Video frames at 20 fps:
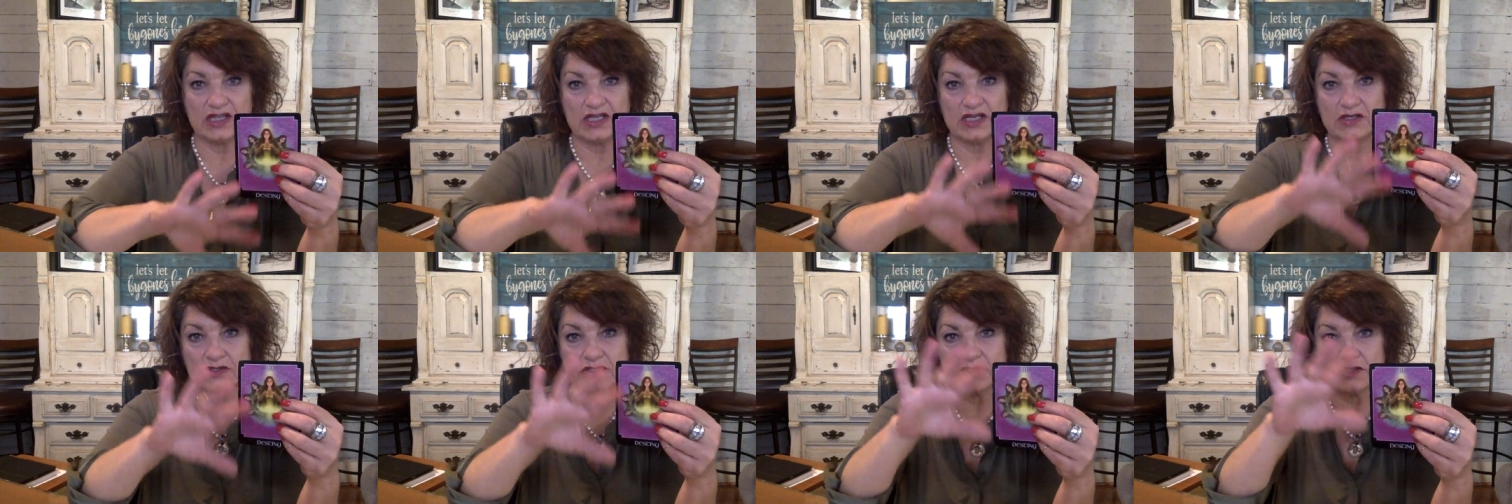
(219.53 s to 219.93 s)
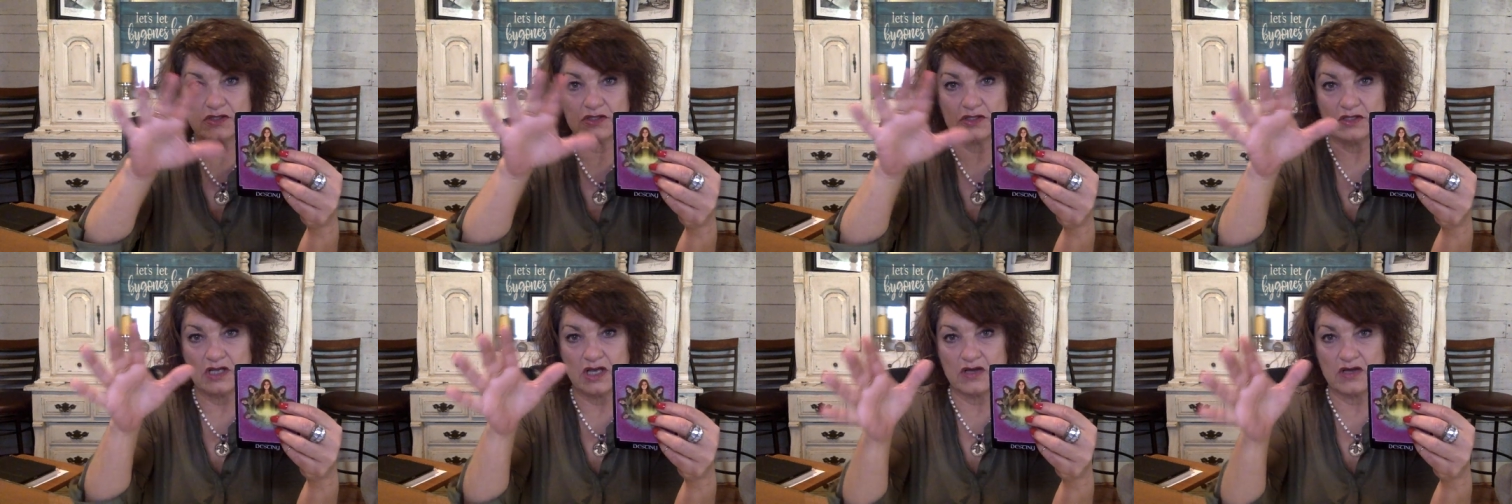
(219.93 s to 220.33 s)
There's,
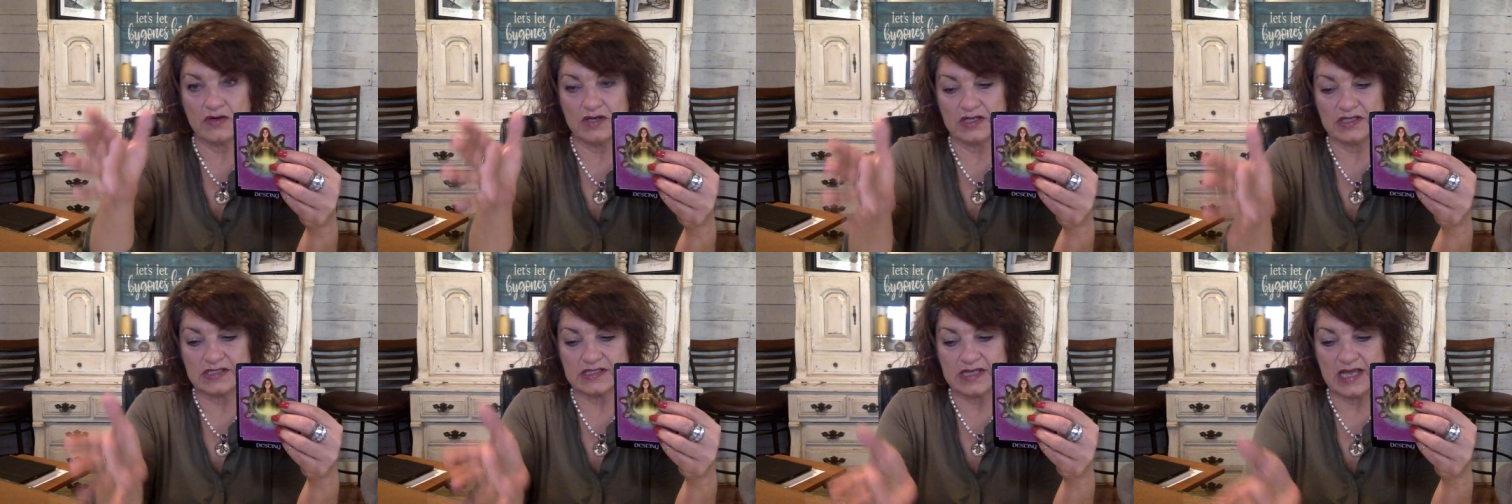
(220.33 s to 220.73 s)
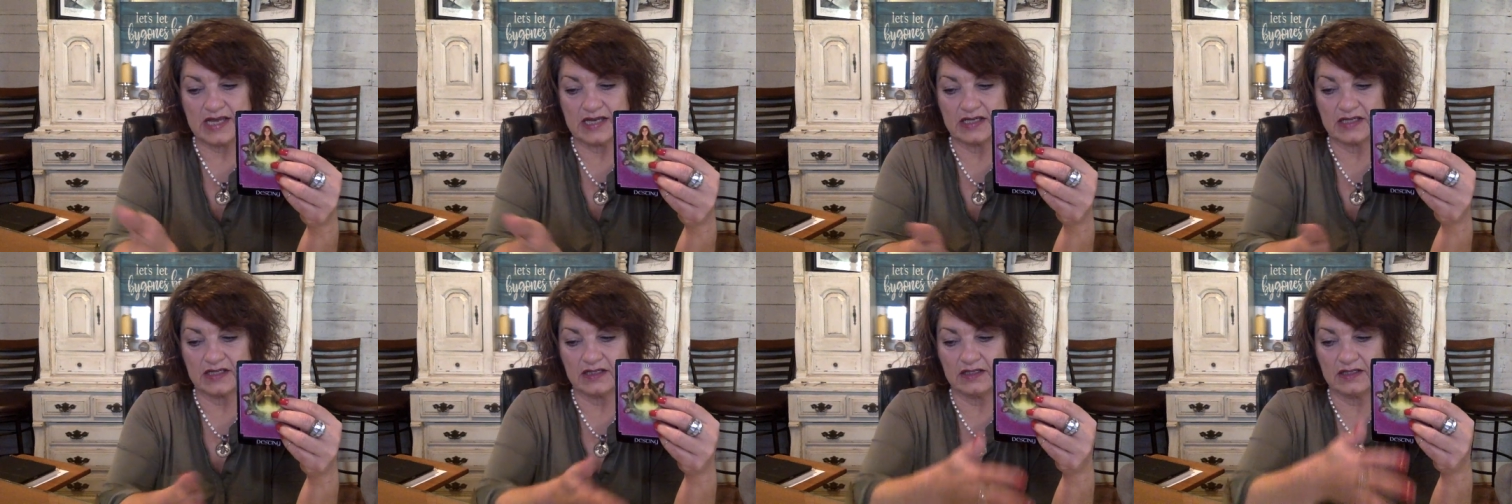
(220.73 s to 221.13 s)
you know, it's
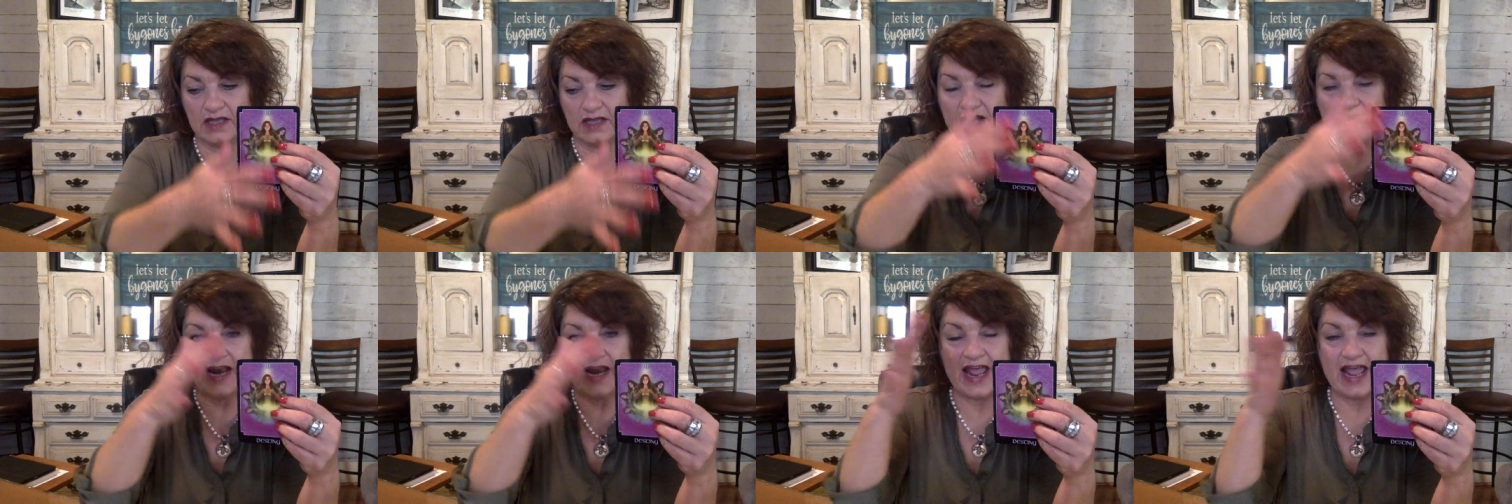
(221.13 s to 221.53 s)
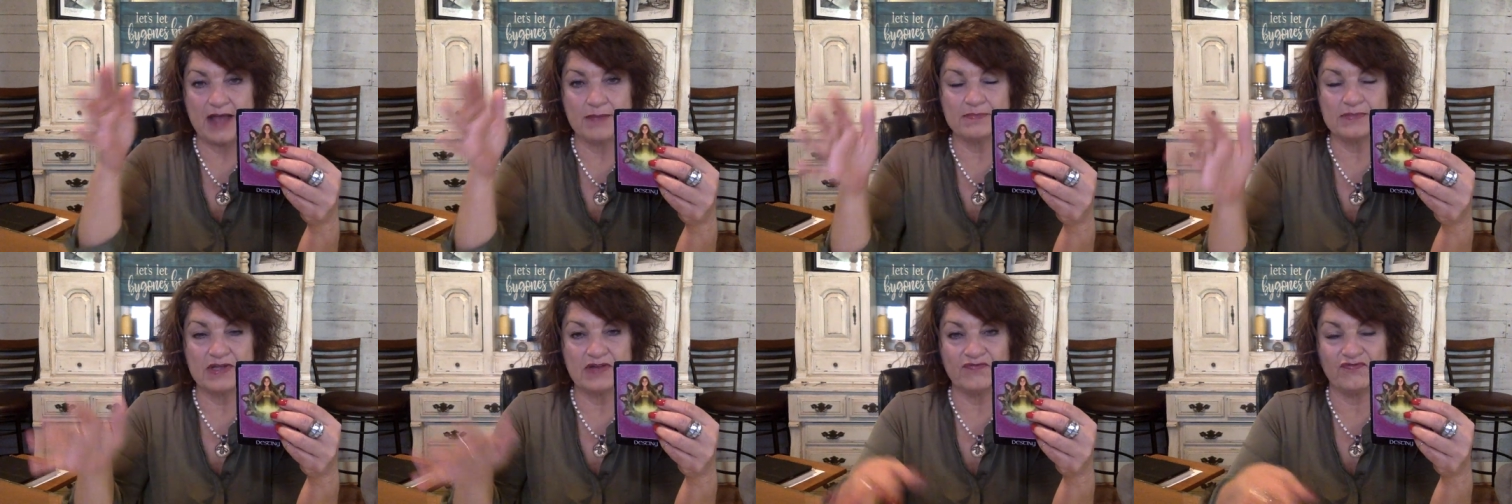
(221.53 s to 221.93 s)
like an
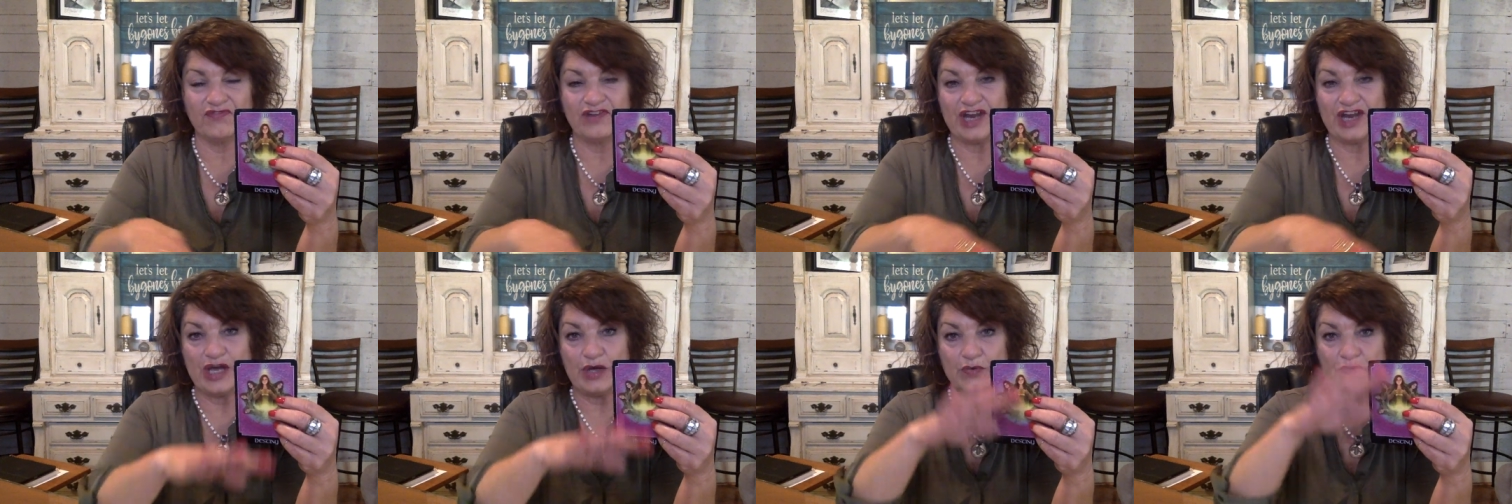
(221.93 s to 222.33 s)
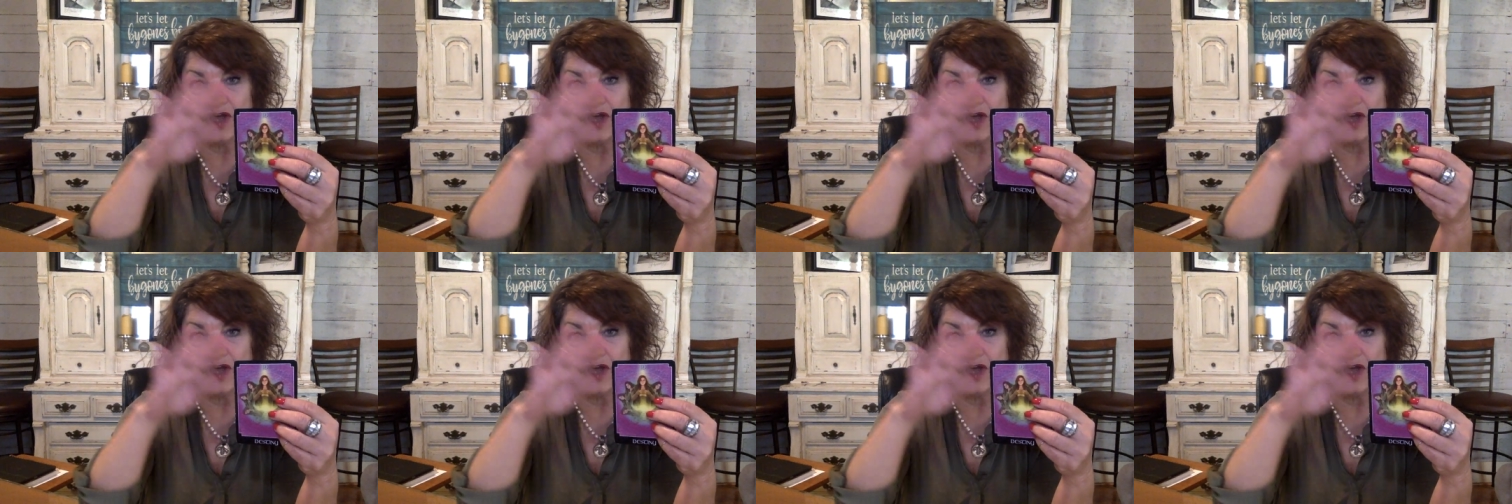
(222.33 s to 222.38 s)
ebb and flow.